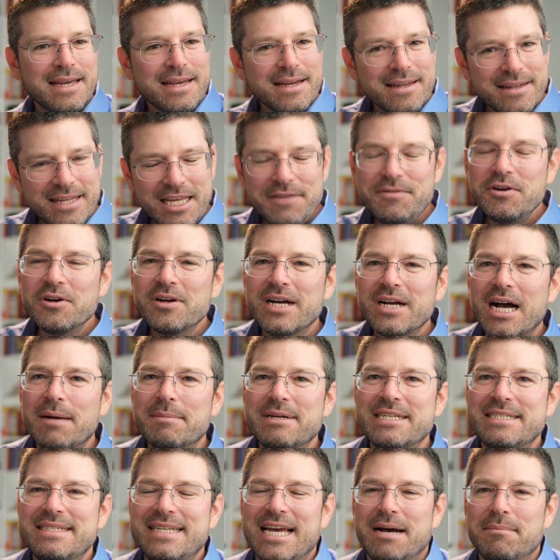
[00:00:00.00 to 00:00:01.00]
Leave your
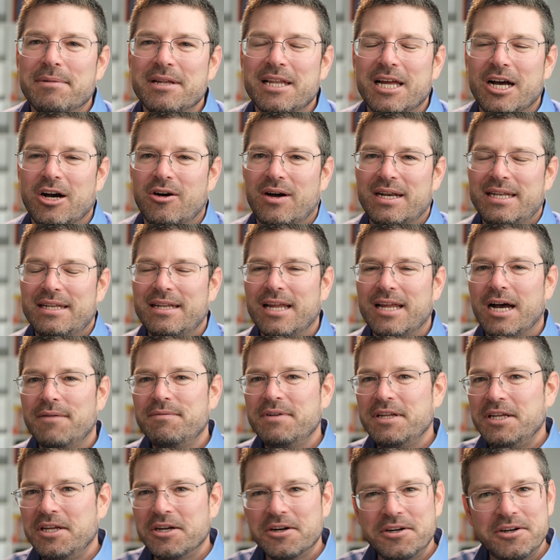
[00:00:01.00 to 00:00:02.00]
comments down below. I'd love
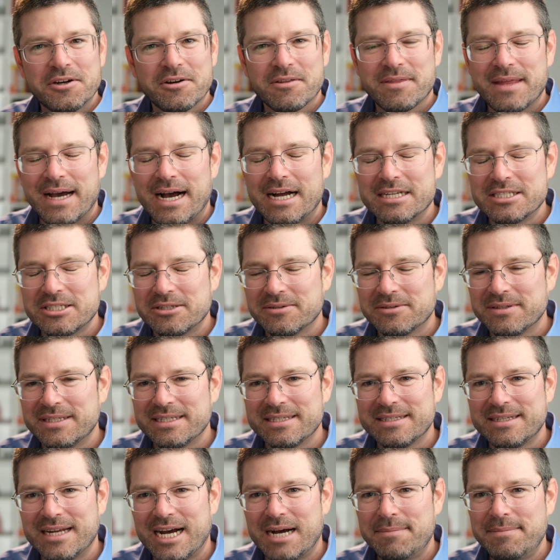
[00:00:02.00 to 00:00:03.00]
to hear your thoughts on
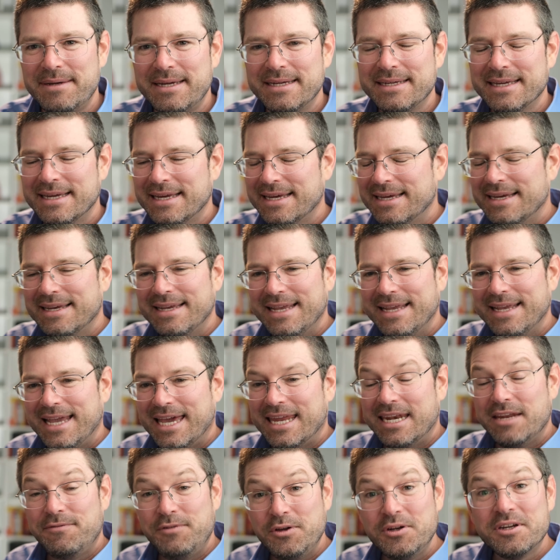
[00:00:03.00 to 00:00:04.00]
this topic.
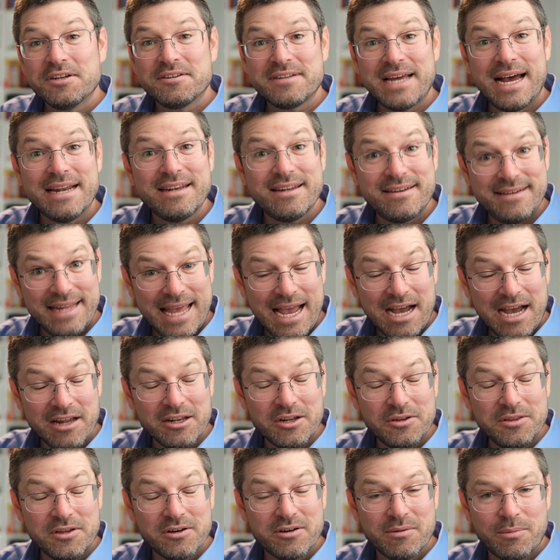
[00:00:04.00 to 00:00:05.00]
And if you decide to
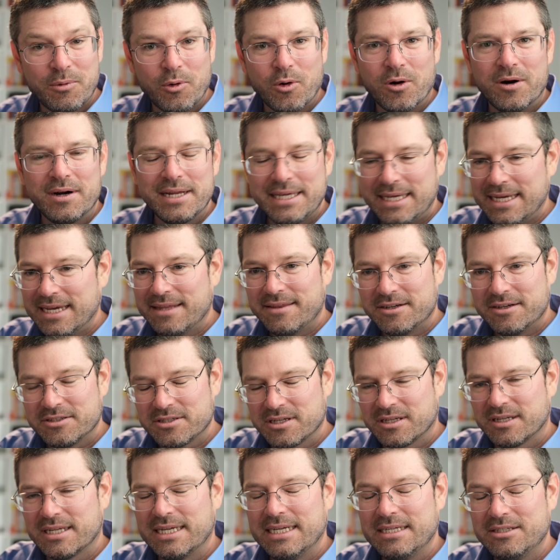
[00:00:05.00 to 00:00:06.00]
download the report, again, there's a
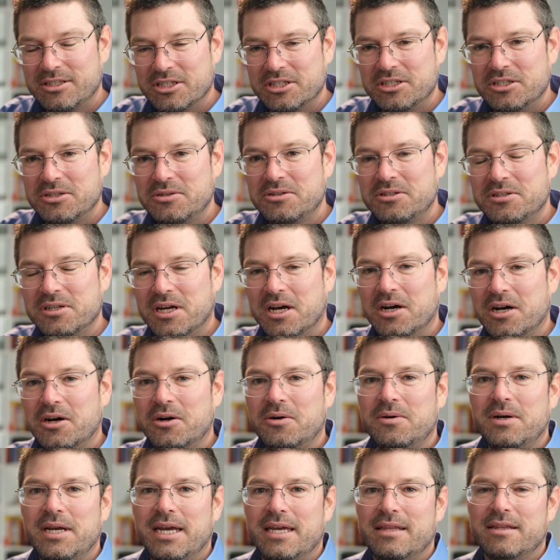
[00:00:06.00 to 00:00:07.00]
link to do
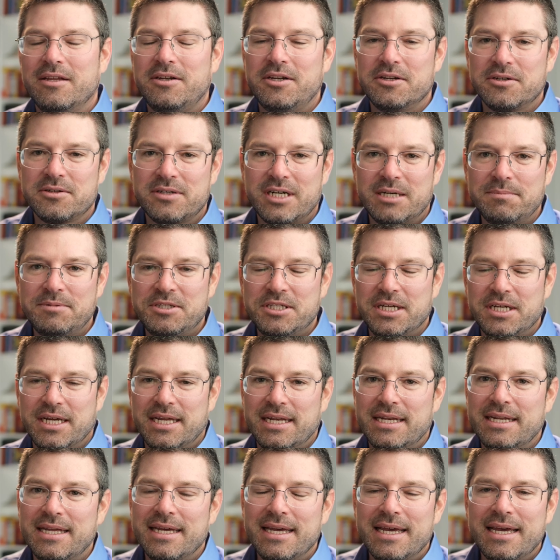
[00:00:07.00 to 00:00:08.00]
so in the
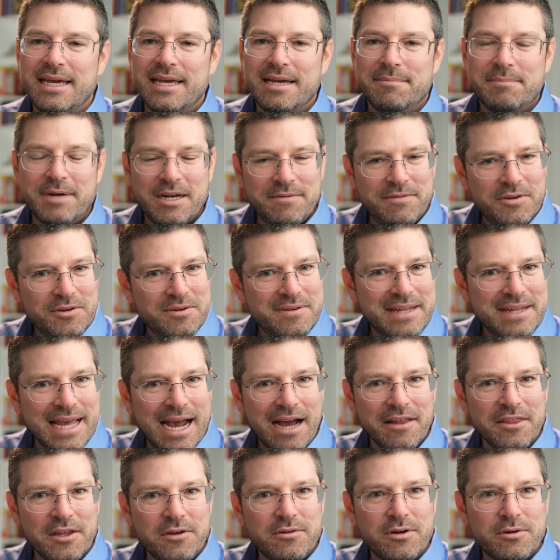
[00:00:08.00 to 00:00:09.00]
description. But if you
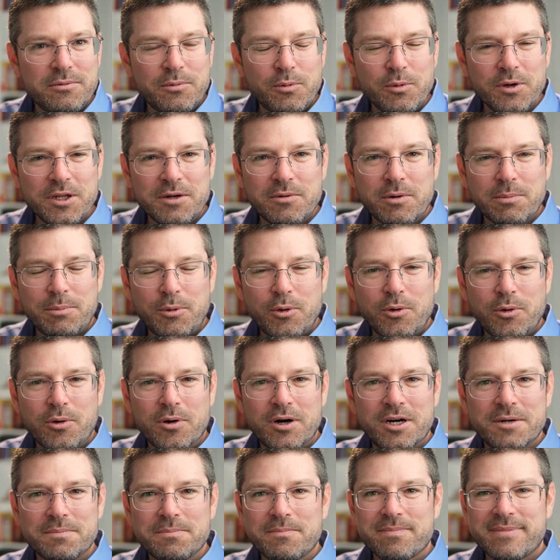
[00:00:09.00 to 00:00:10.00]
download the
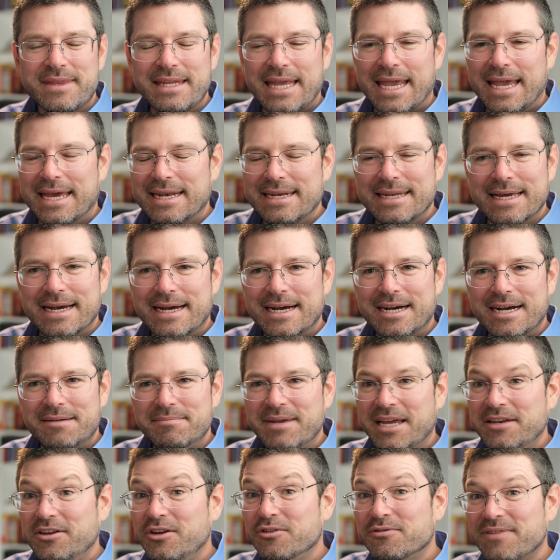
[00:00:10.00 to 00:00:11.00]
report and
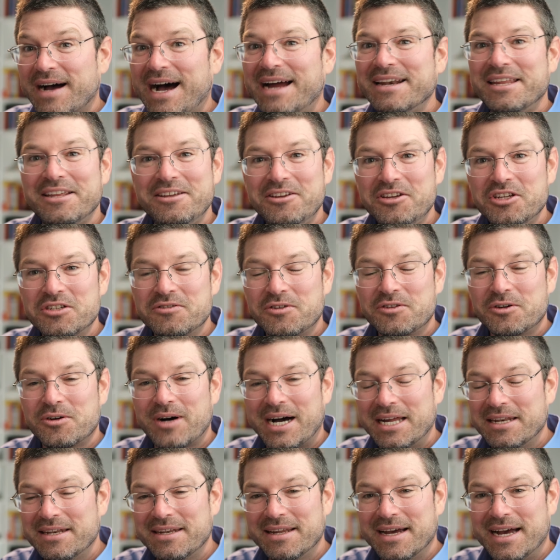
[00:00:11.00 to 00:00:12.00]
you find it useful,
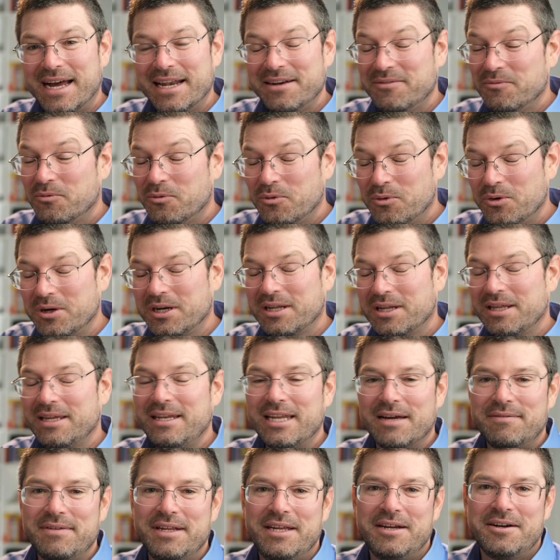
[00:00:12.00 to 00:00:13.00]
I'd really
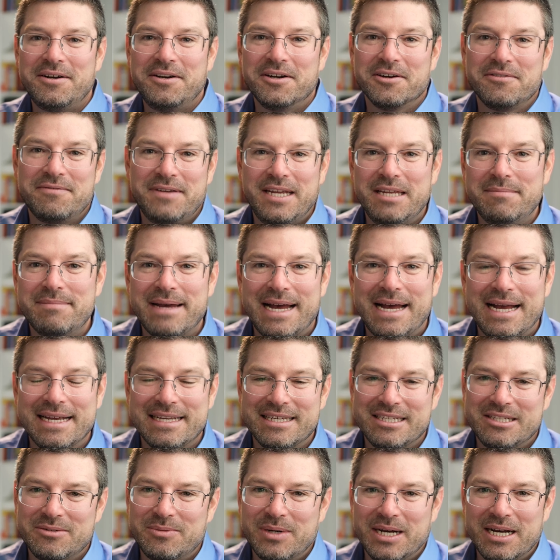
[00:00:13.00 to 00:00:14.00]
love to hear your feedback
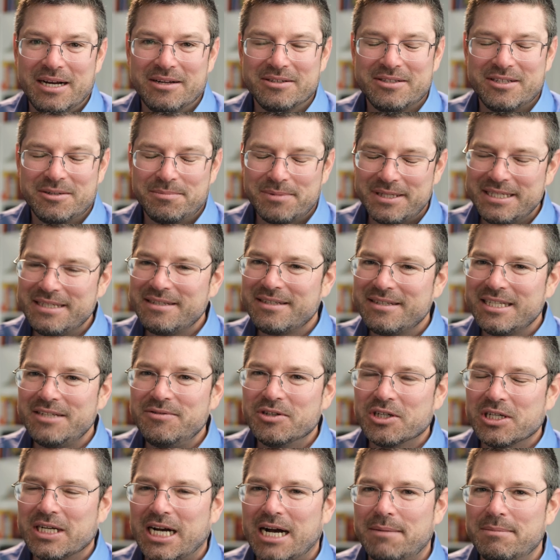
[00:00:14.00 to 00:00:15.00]
as well. So please leave
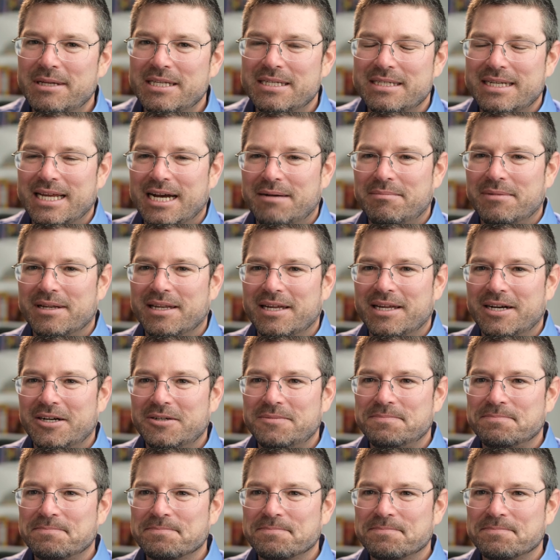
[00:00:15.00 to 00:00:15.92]
your comments down below.